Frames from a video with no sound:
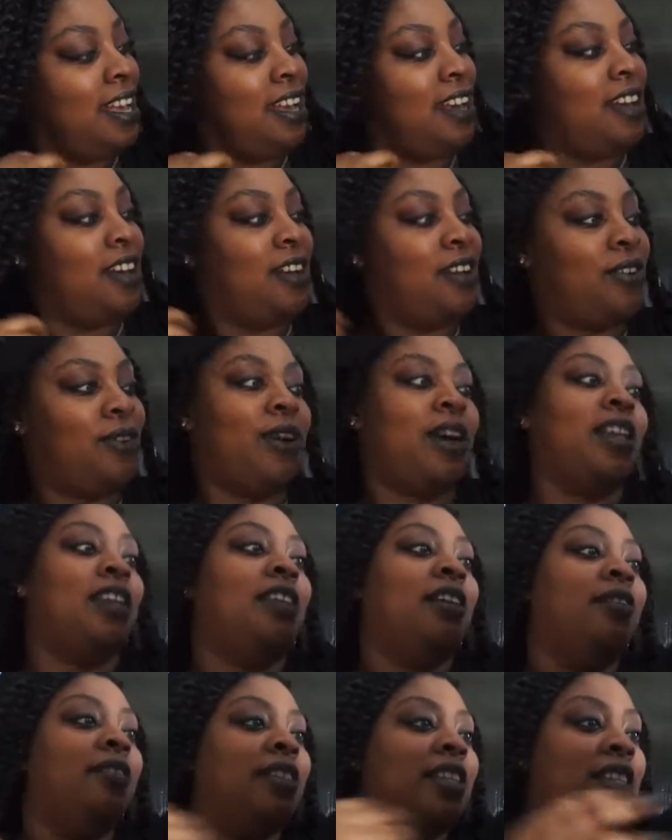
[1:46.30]
Oh, I
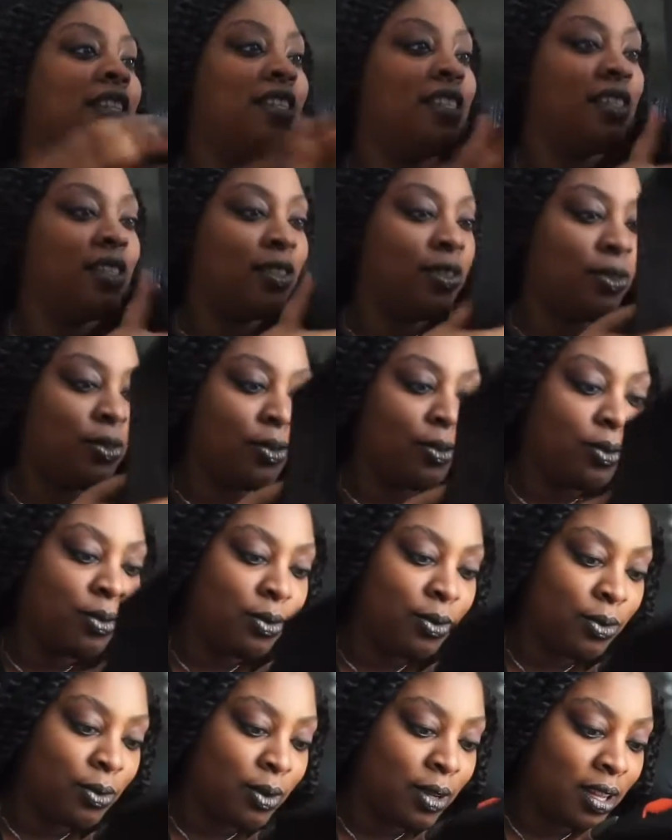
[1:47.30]
love this.
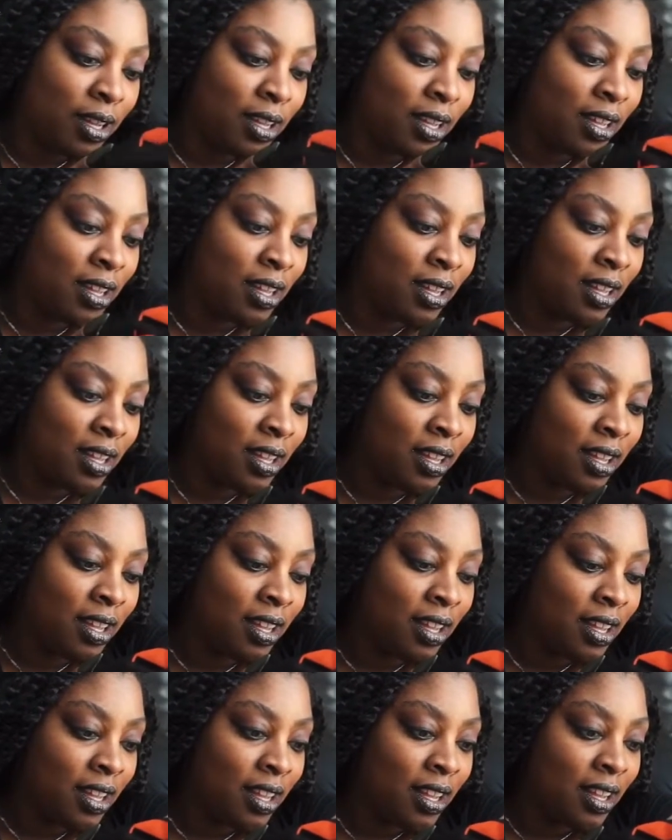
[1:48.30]
Ooh.
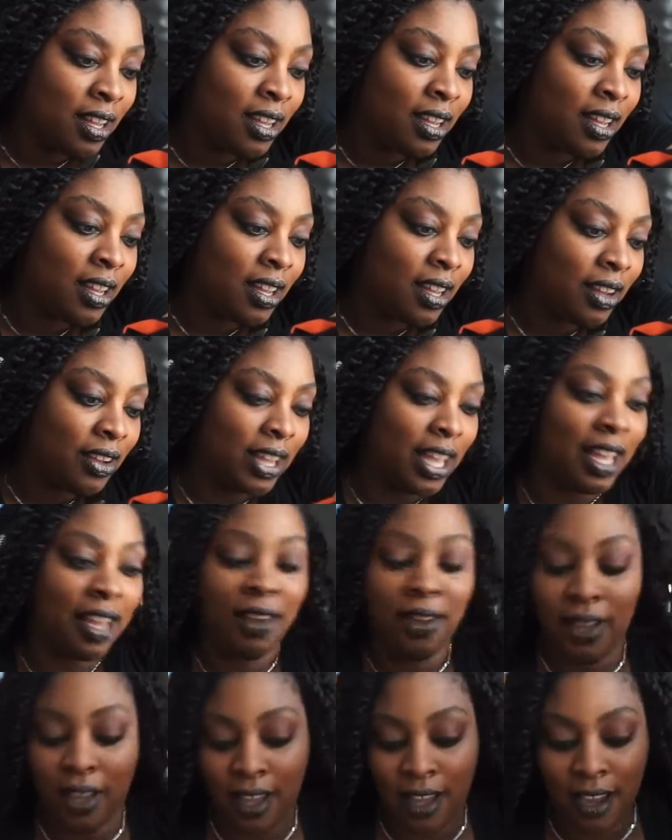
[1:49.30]
Okay.
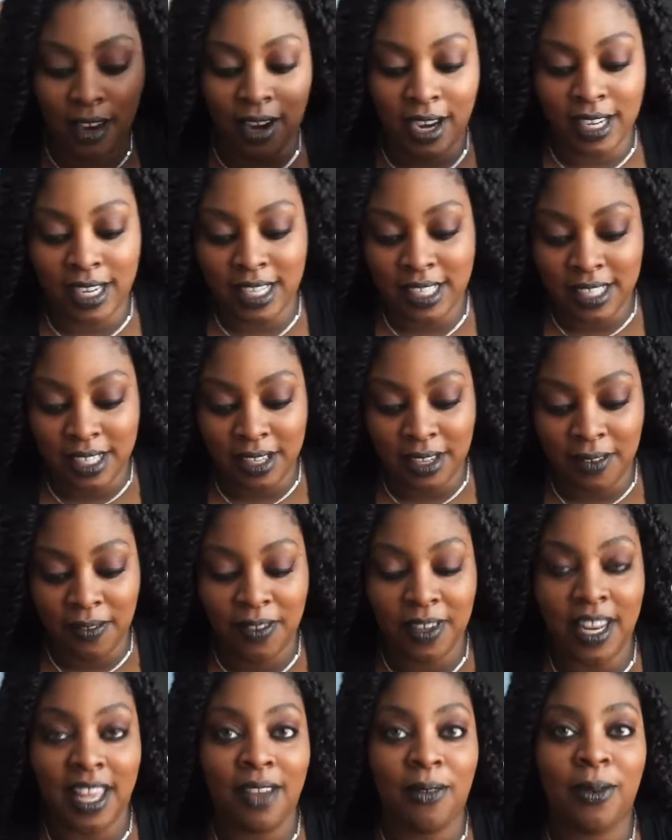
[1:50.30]
Alright, that's enough of
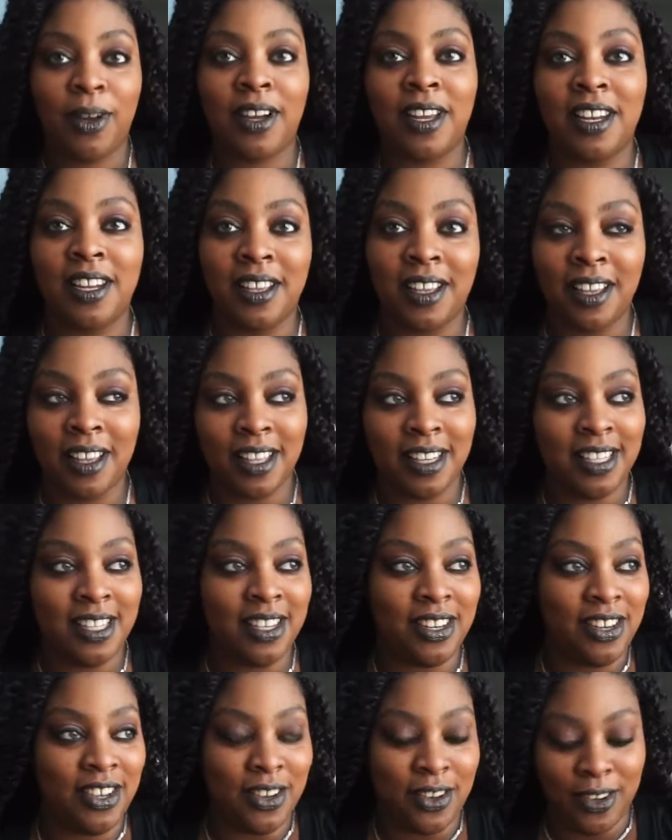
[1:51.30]
that. We're going to
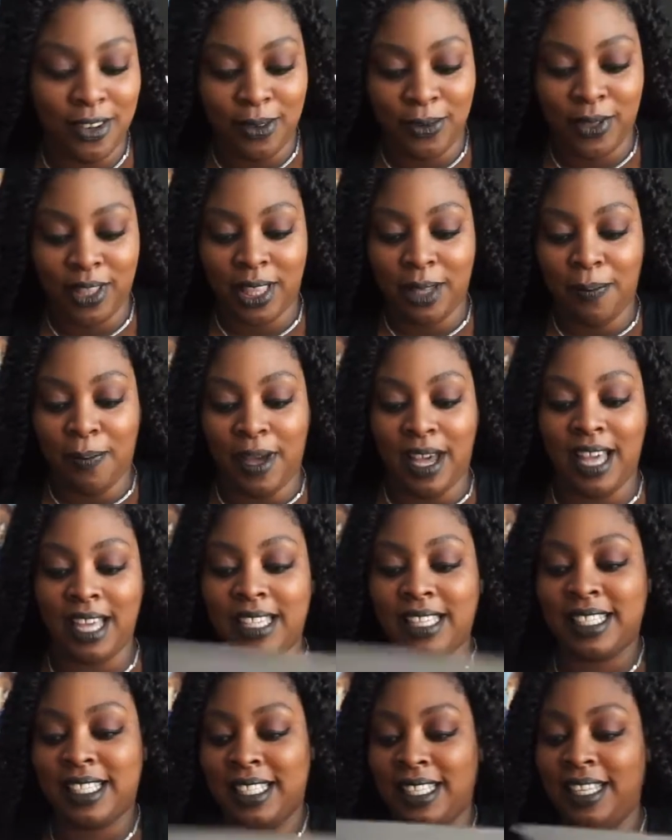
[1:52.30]
continue on with the
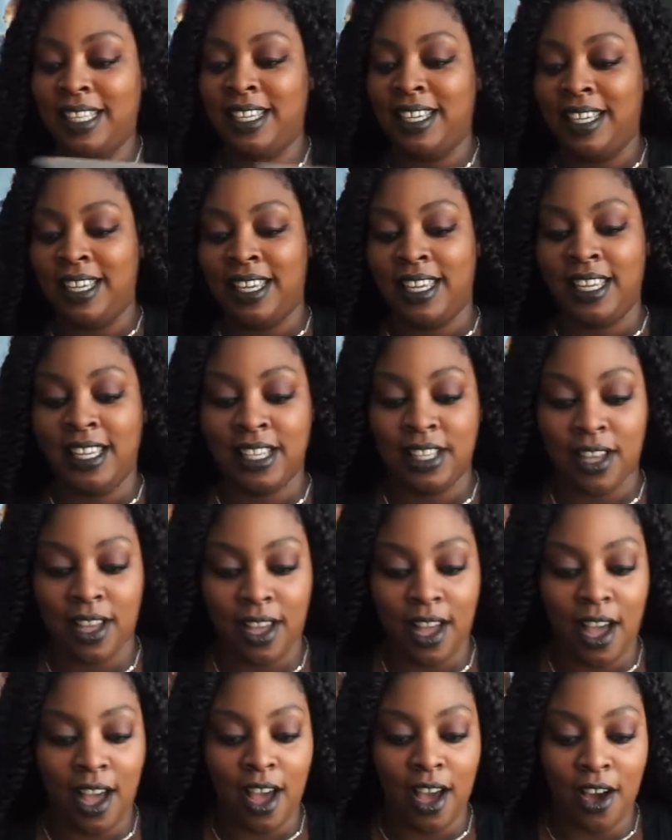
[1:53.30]
box.
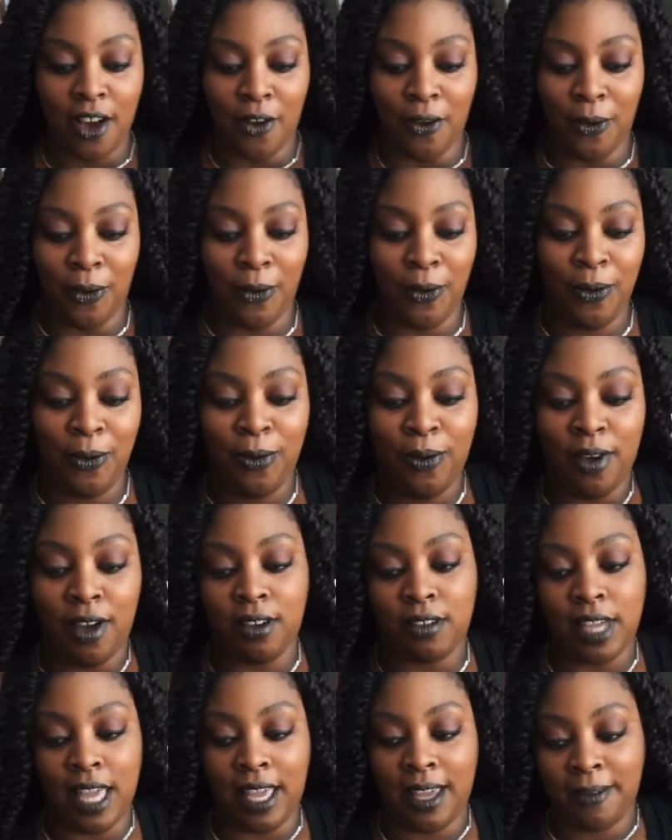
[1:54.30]
Oh,
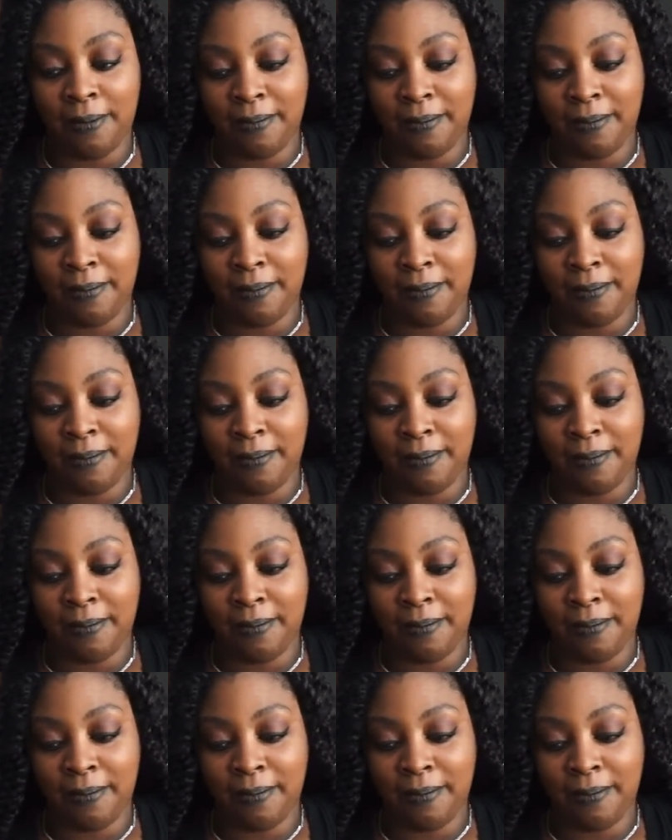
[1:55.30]
okay.